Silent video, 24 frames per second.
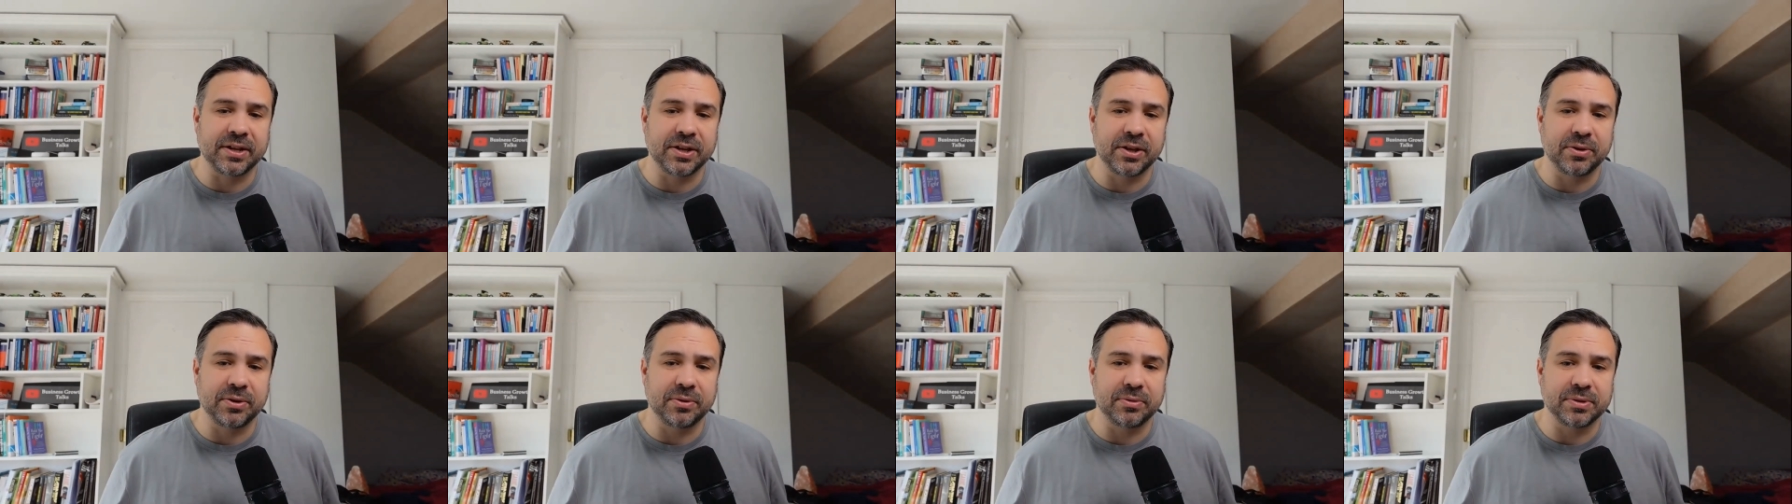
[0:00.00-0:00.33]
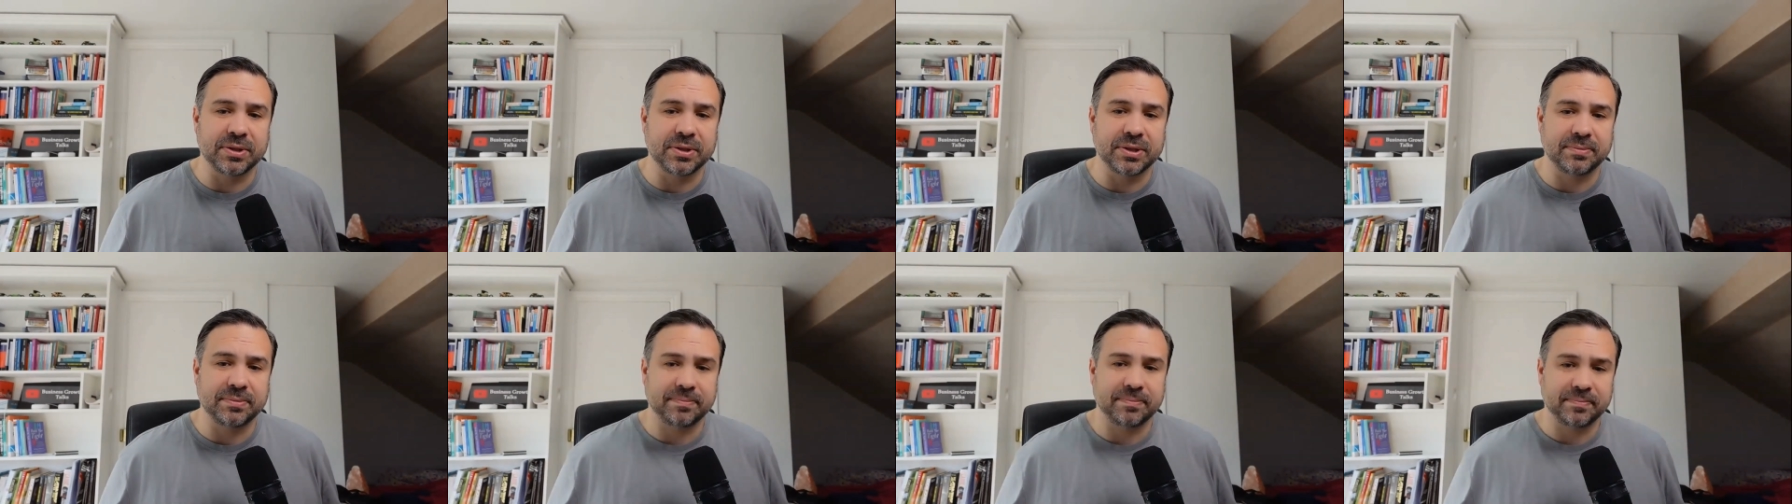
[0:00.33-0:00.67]

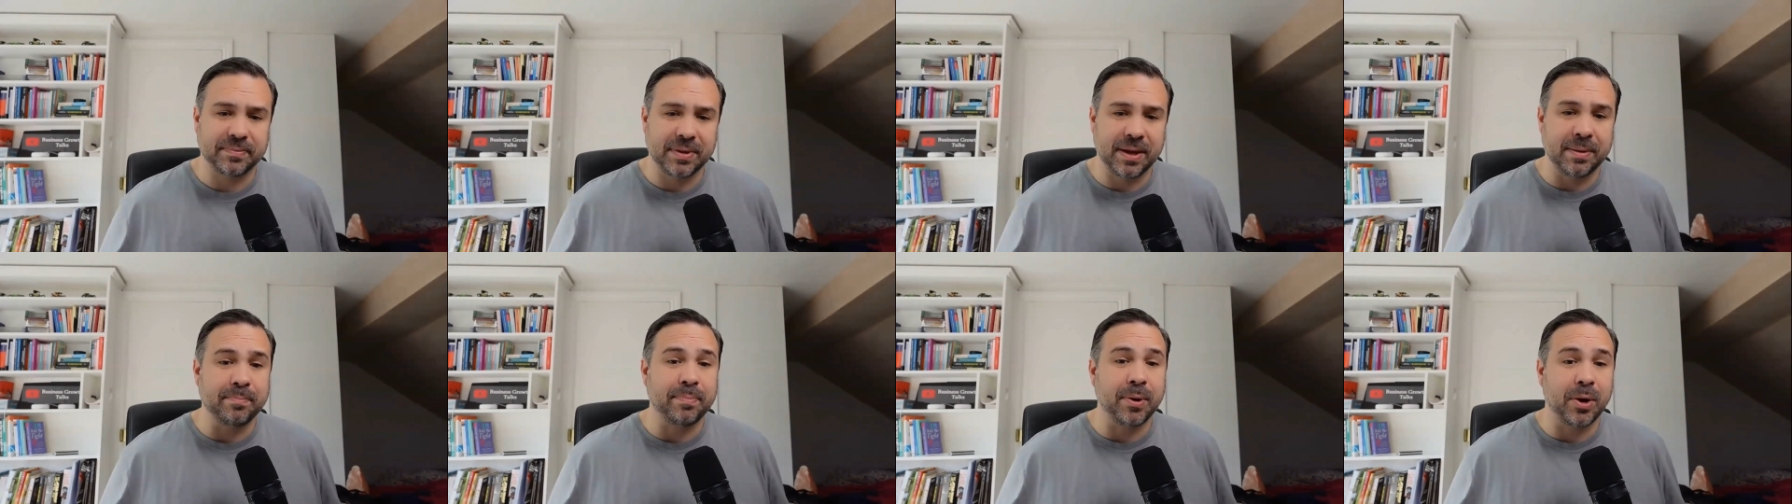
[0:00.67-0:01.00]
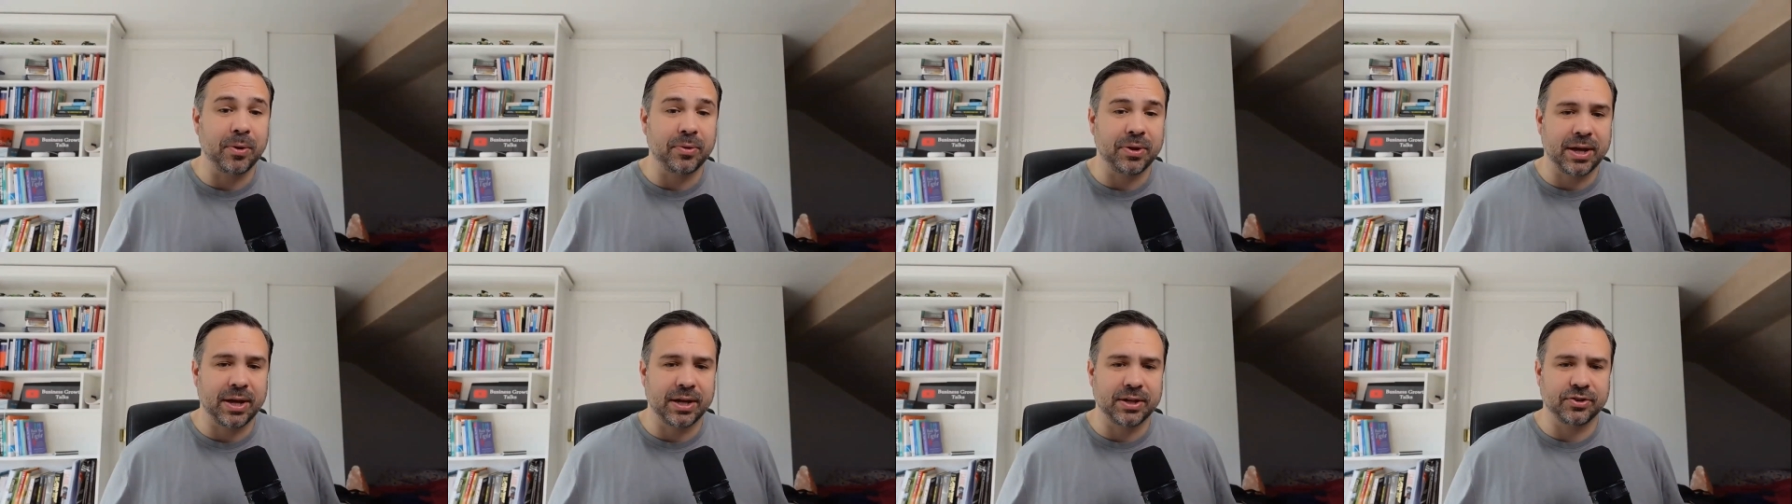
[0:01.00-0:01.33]
news in
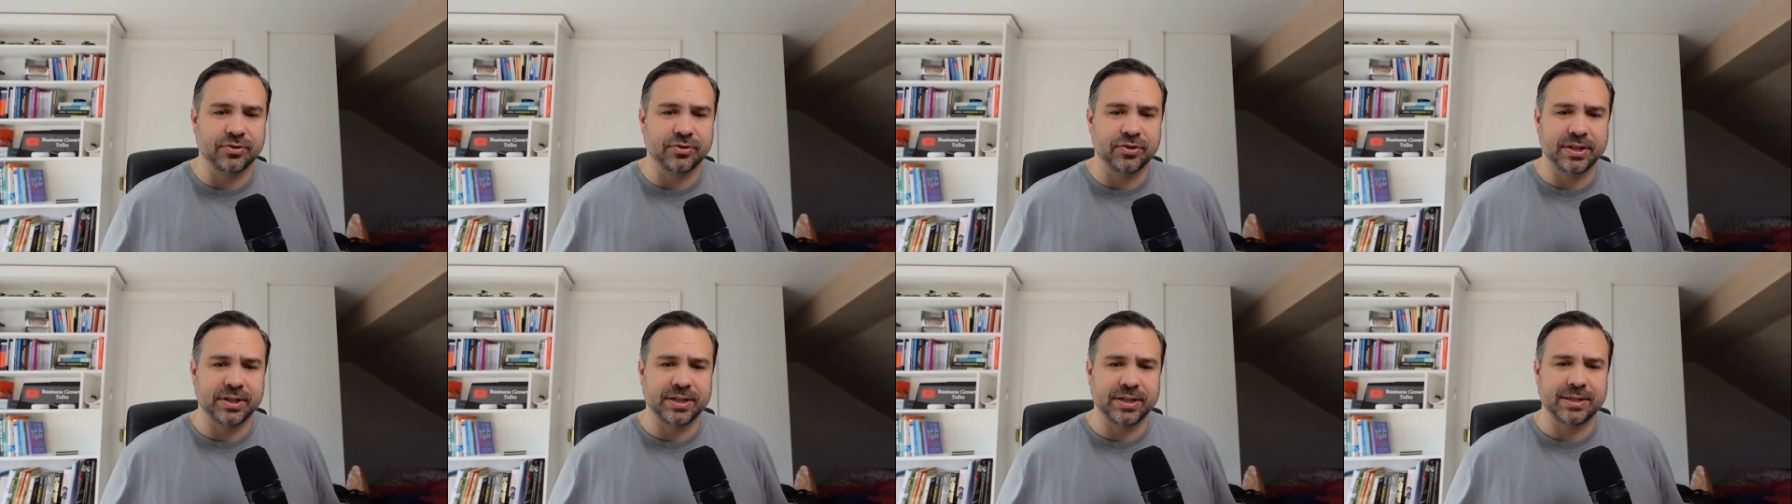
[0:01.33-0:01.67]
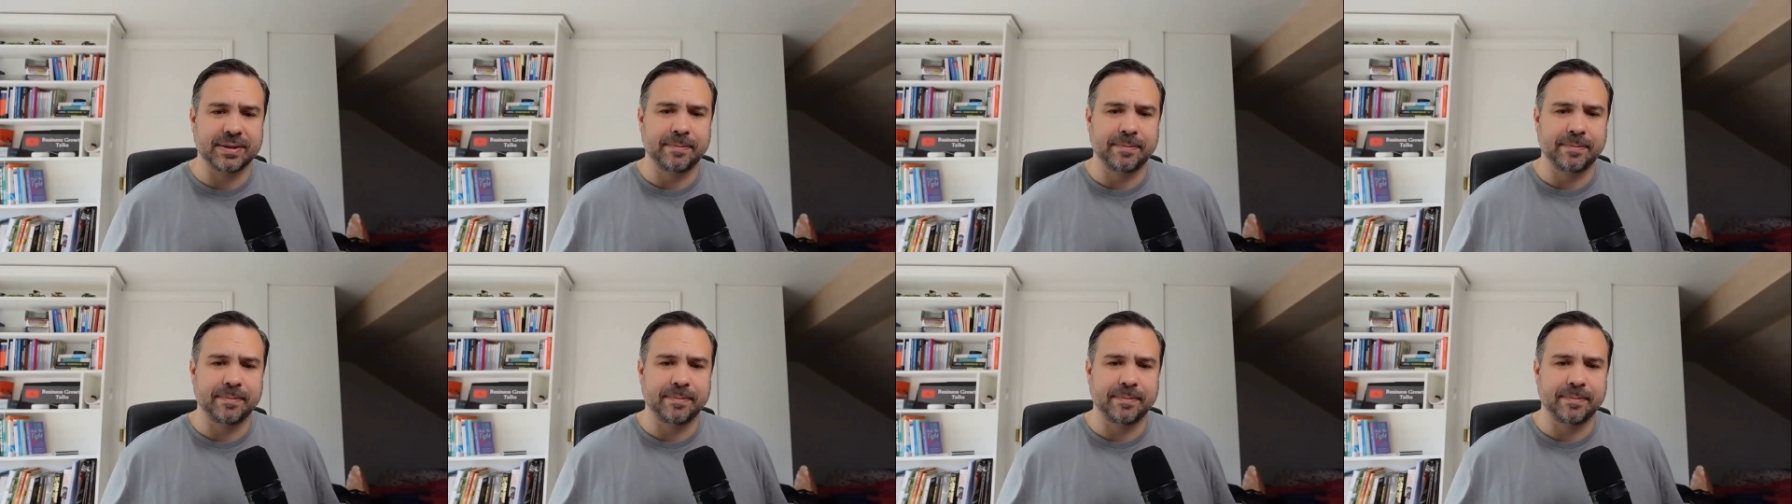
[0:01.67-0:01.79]
both countries.